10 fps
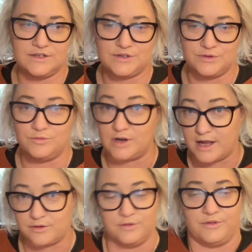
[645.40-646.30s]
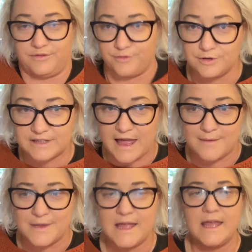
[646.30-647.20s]
into what I call the thought
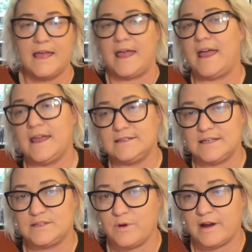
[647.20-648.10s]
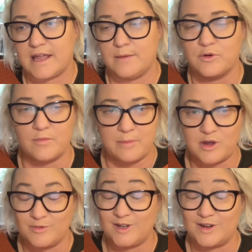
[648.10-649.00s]
lab. And it's where I keep all my
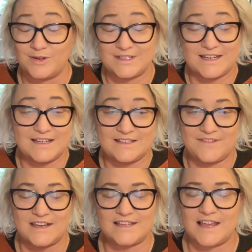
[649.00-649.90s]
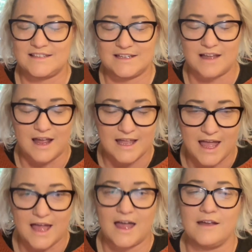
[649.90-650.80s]
permanent notes. It is fantastic. I,
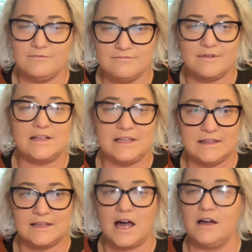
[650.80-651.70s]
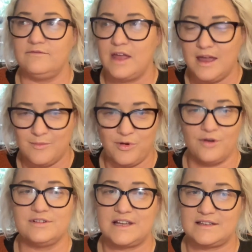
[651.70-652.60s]
I really love
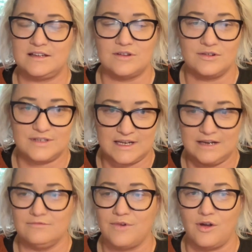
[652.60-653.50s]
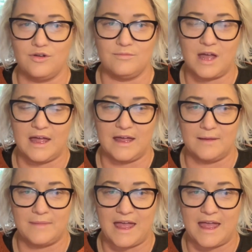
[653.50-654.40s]
processing notes in Roam
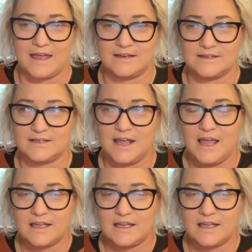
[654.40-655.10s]
um, and